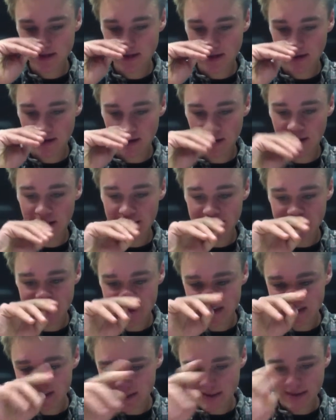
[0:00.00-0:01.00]

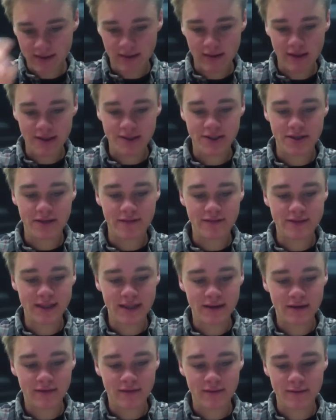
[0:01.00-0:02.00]
is the collection of
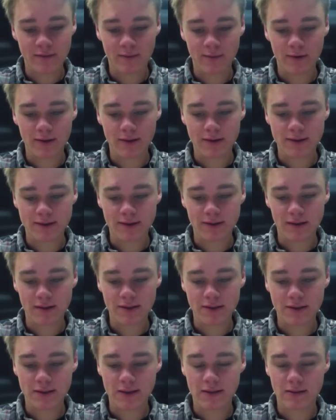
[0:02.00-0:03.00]
data from the world's
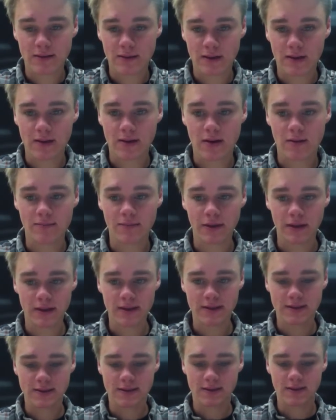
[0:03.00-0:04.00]
largest internet
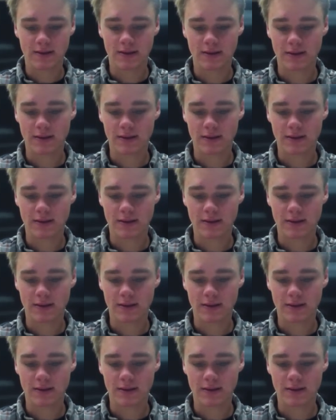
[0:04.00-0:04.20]
companies.